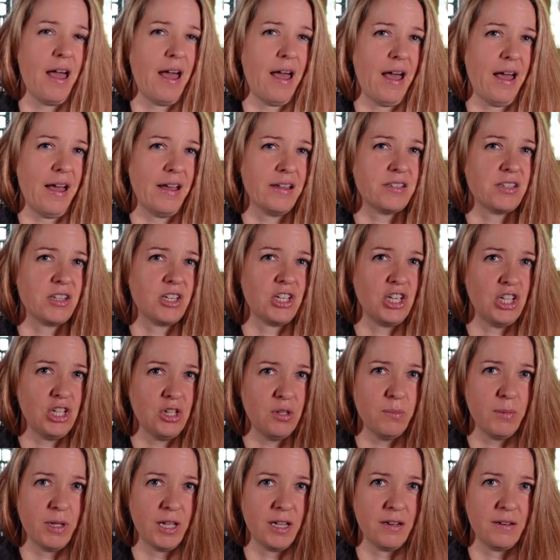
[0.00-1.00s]
As a
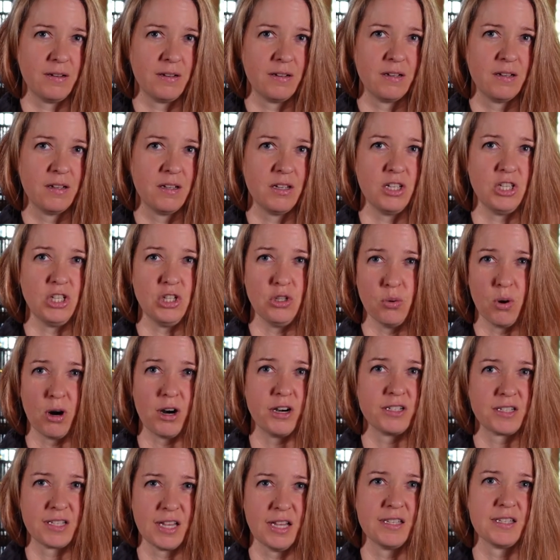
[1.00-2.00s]
human, you
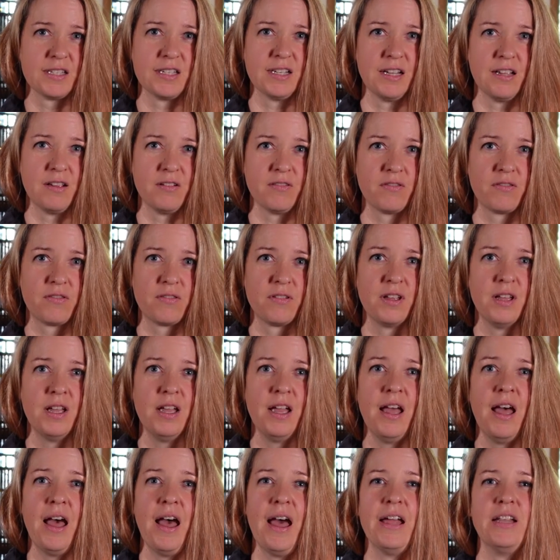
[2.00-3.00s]
are sensitive,
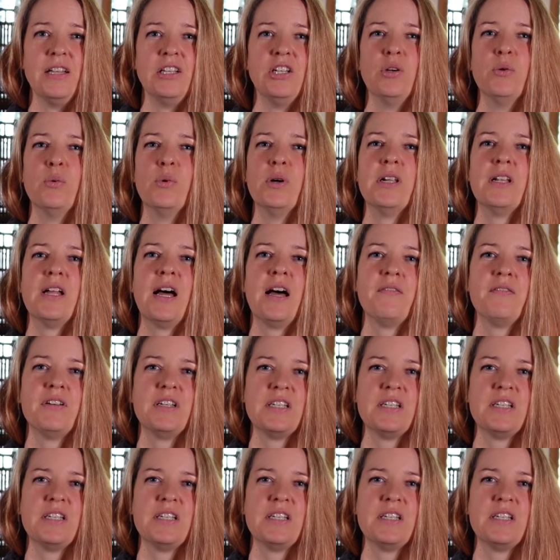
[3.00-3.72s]
and you will have